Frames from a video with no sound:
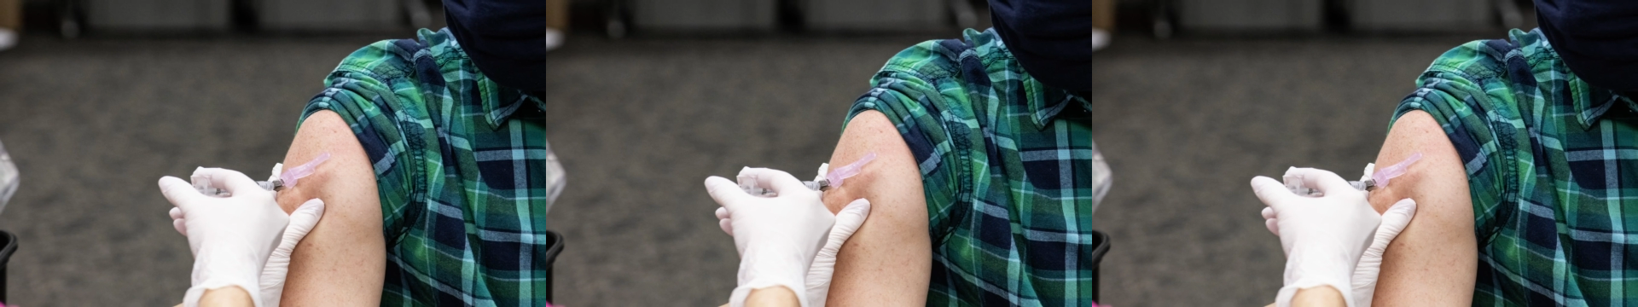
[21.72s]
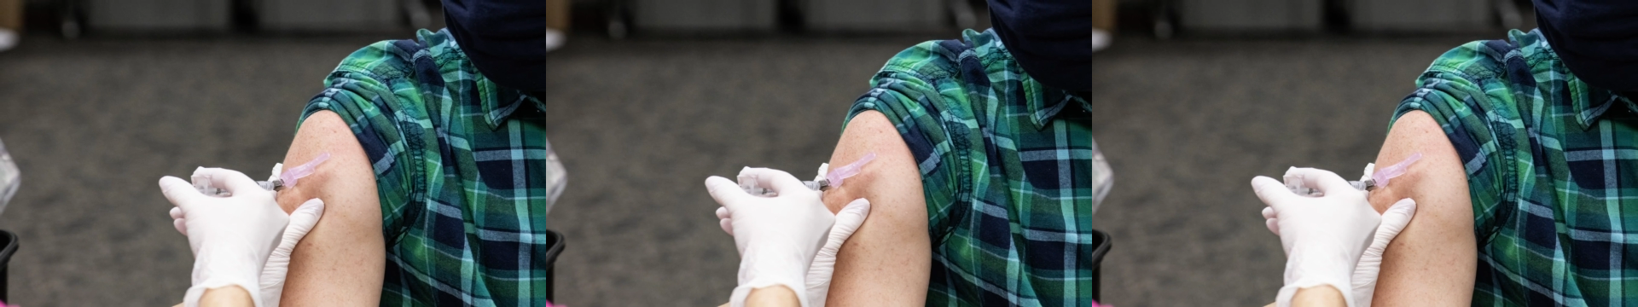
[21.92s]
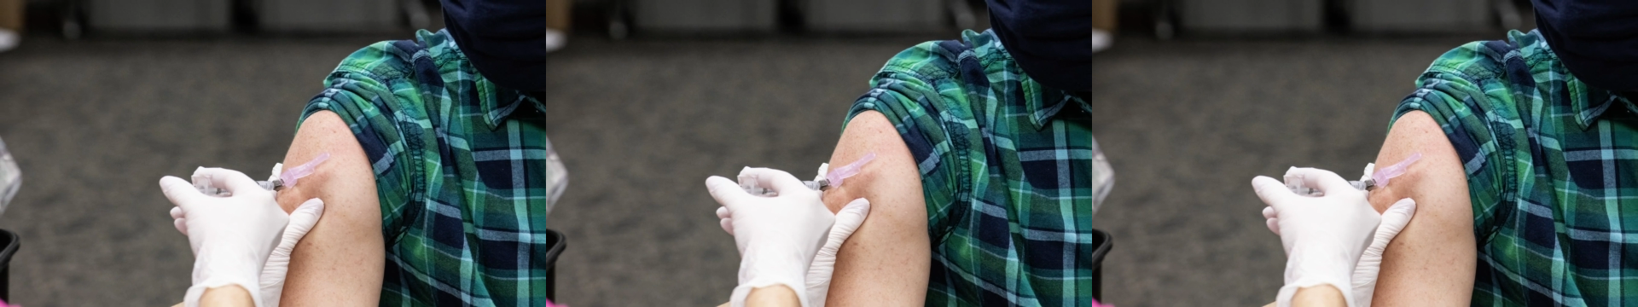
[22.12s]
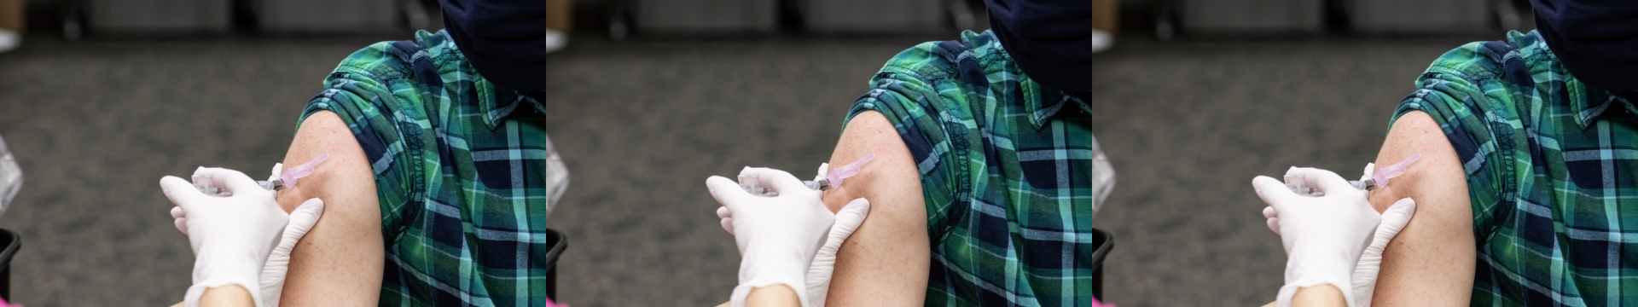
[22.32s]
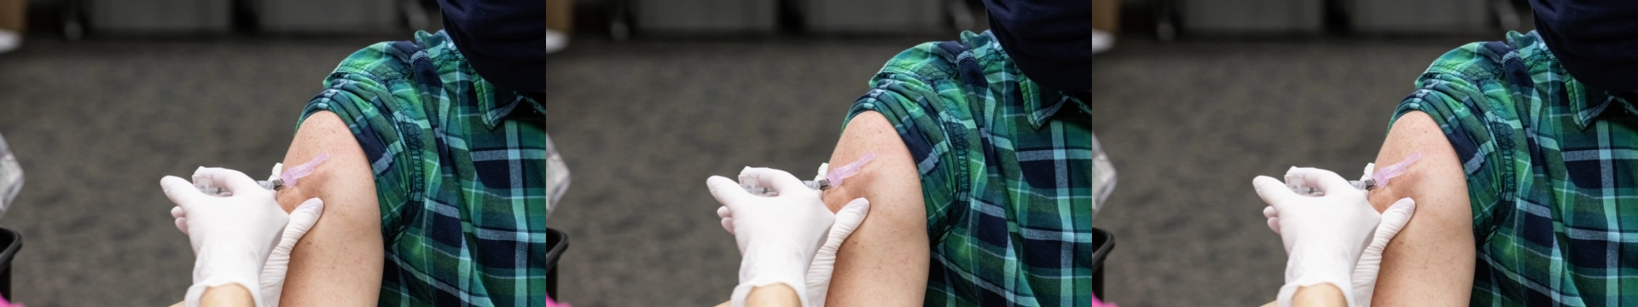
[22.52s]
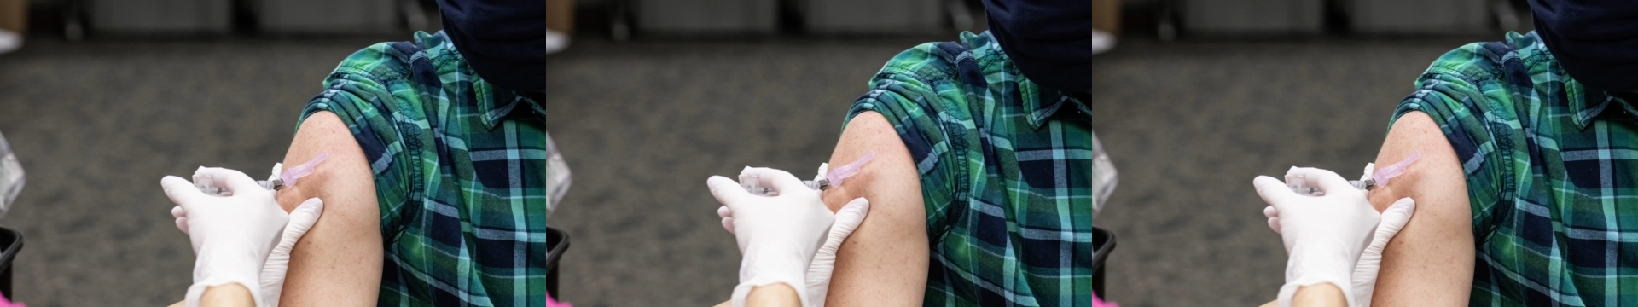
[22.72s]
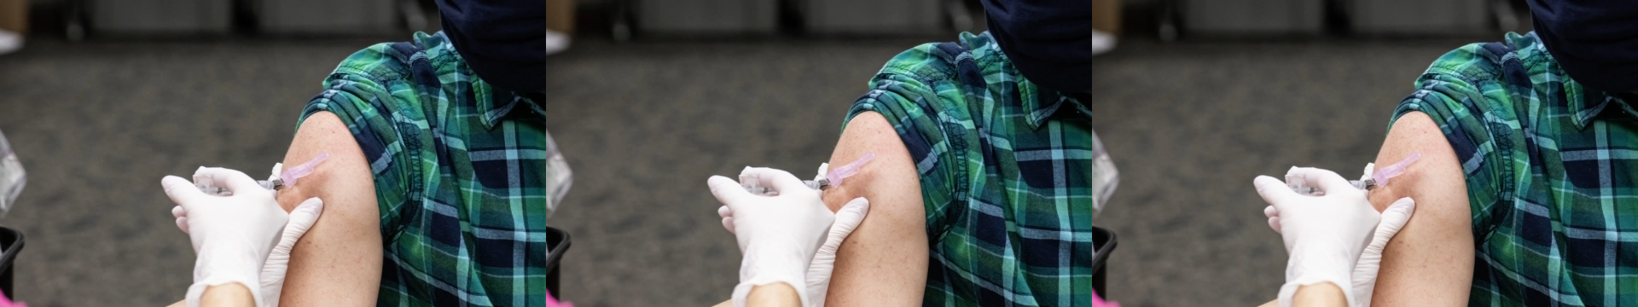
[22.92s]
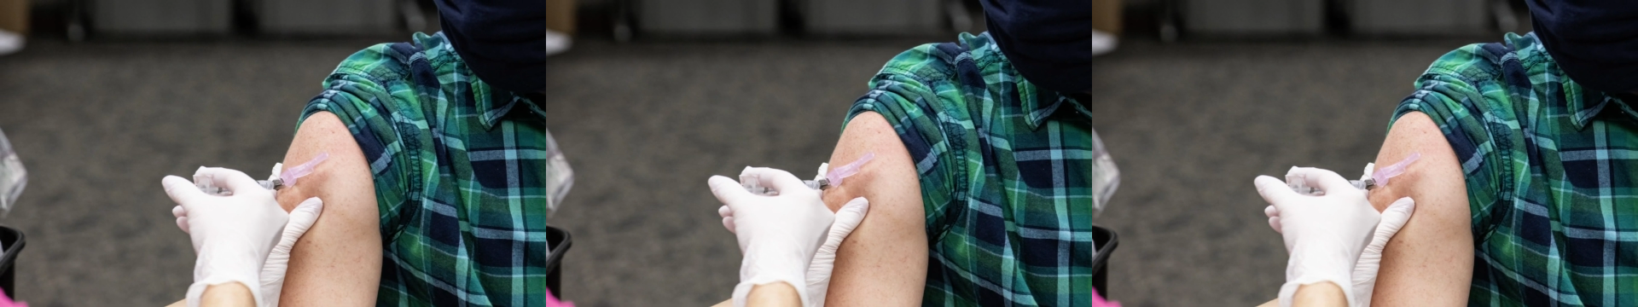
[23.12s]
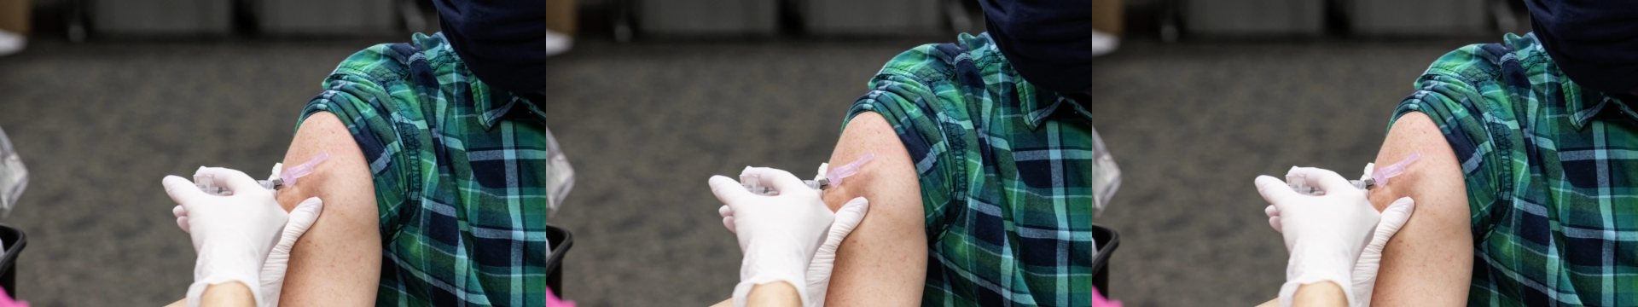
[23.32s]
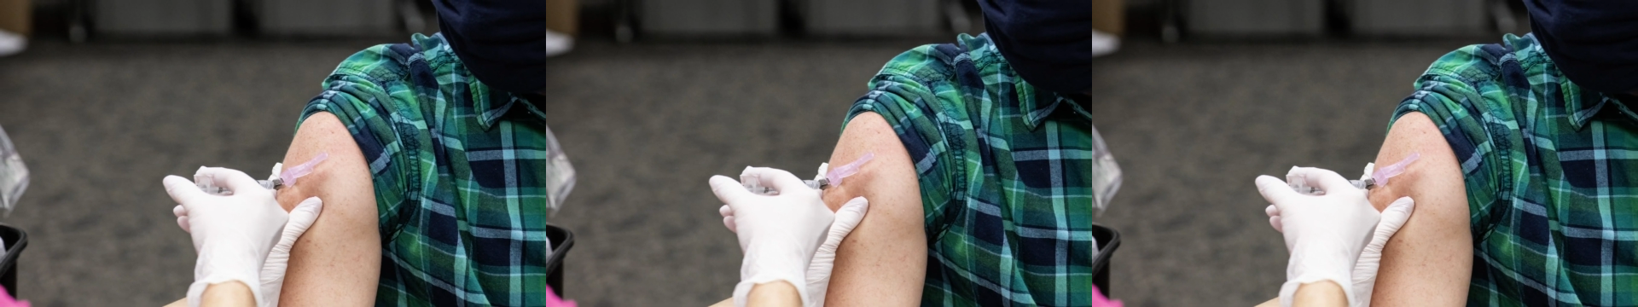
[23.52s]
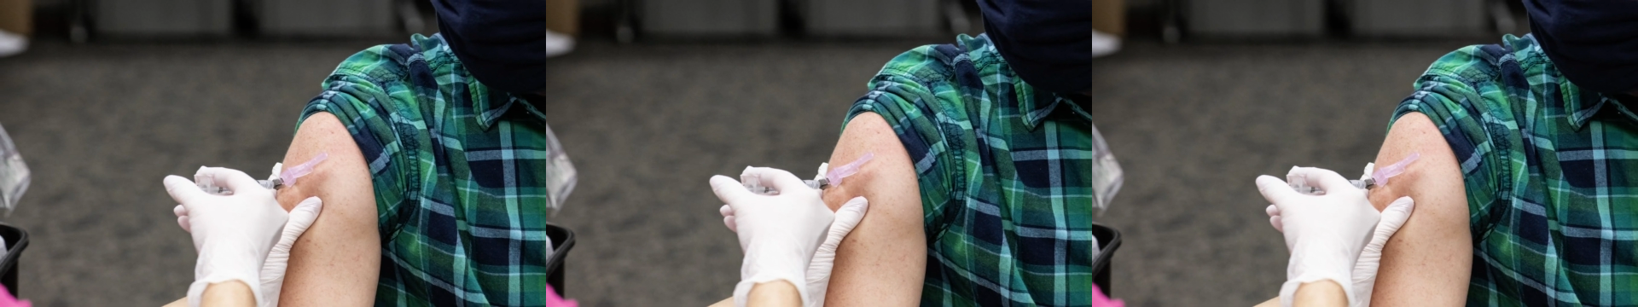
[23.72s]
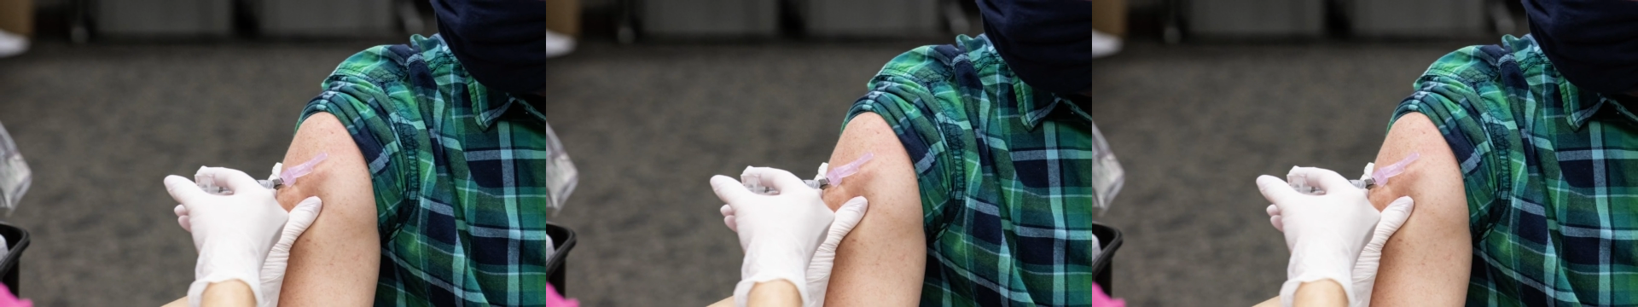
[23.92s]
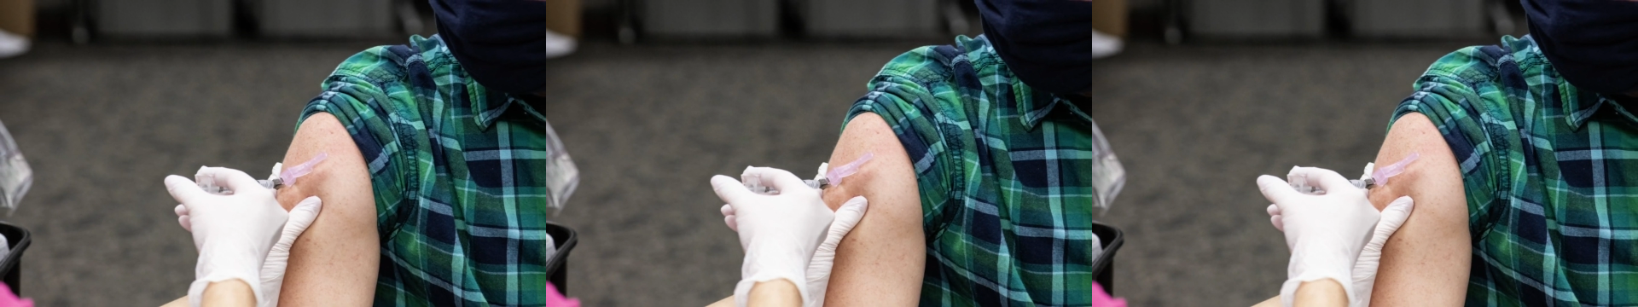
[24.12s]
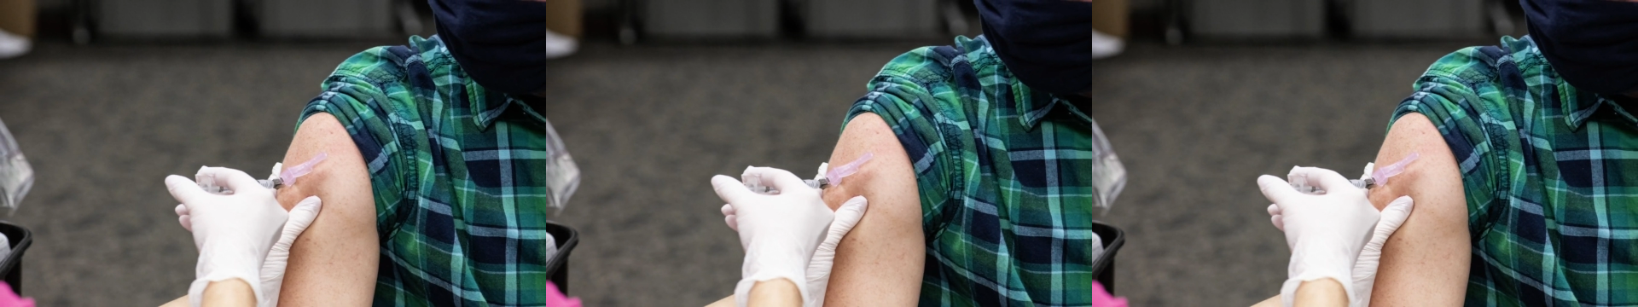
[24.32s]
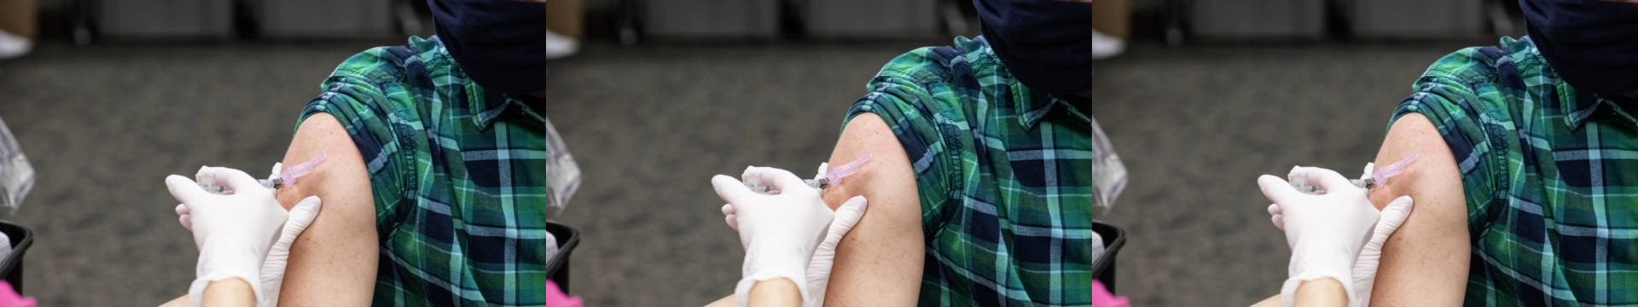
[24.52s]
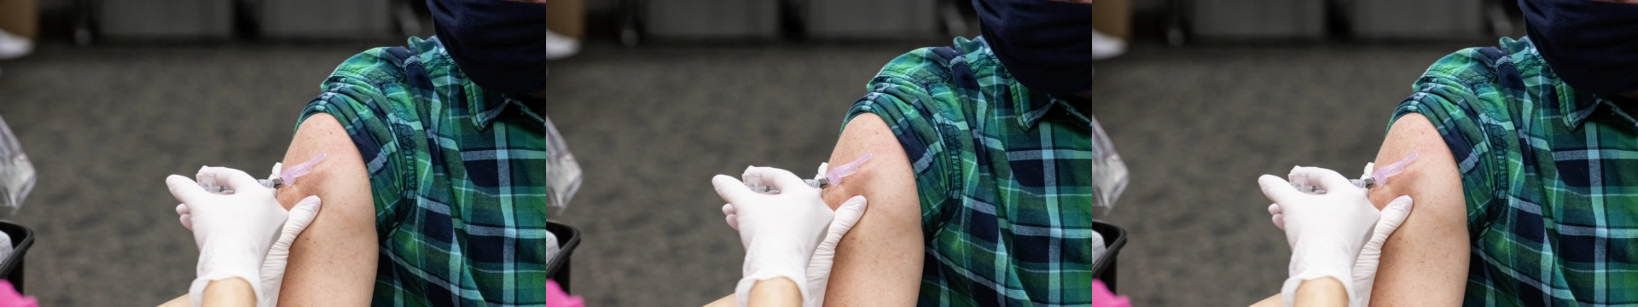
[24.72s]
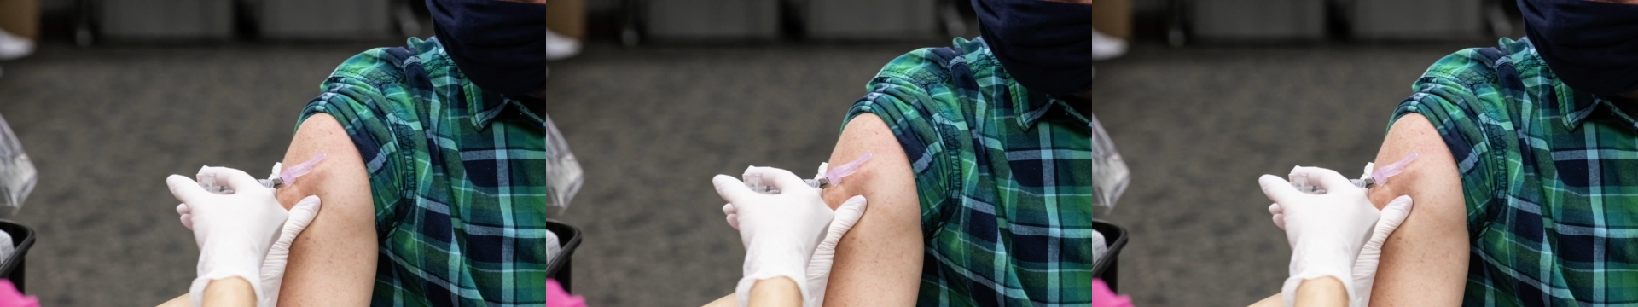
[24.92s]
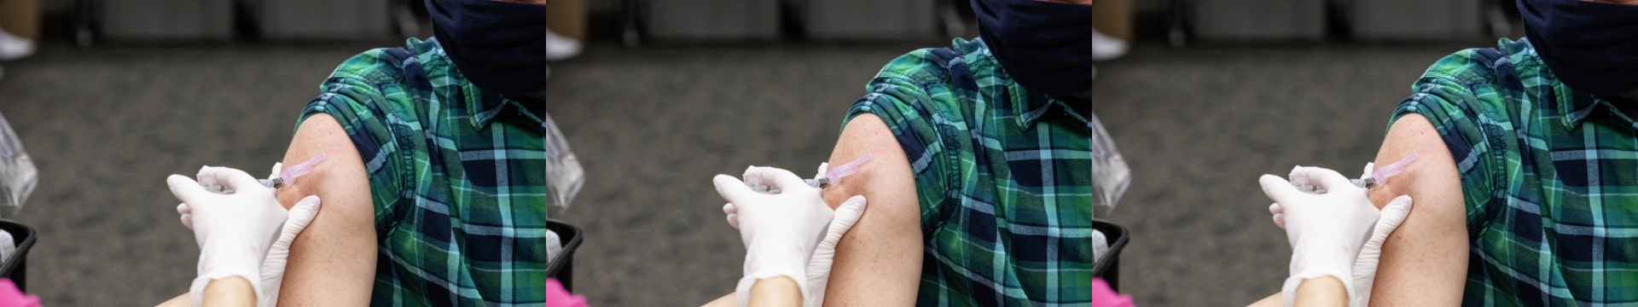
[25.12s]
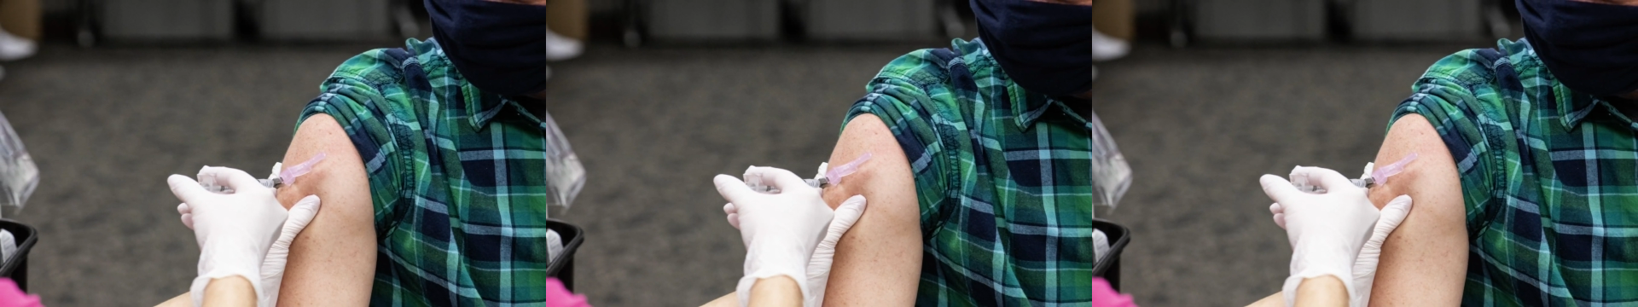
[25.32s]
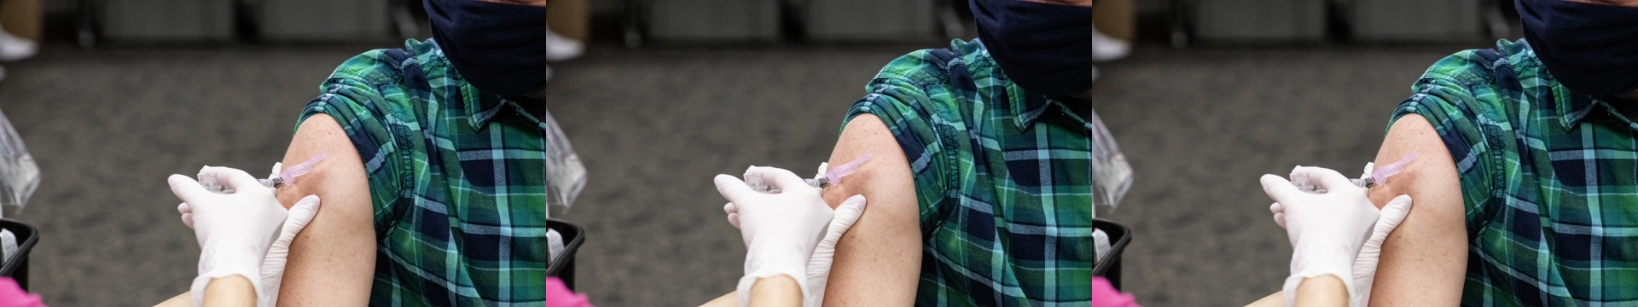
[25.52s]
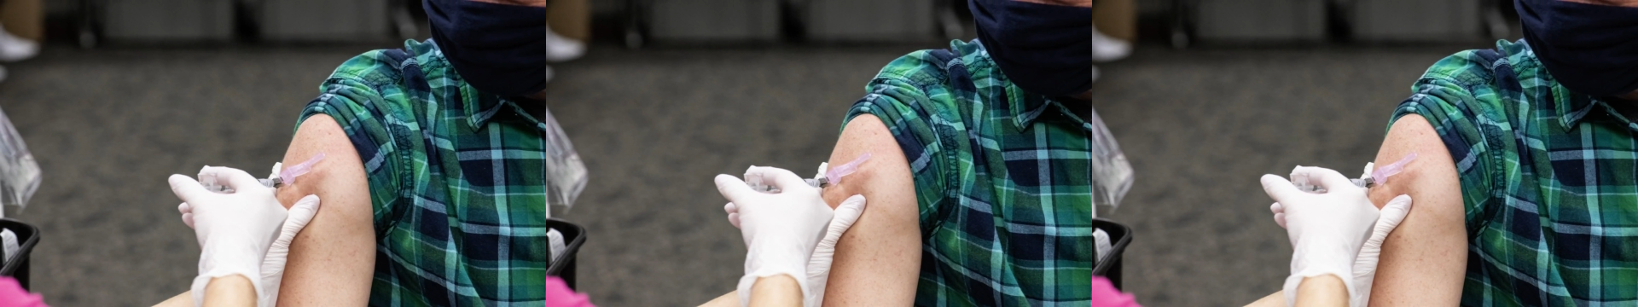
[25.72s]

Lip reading: (no speaker visible)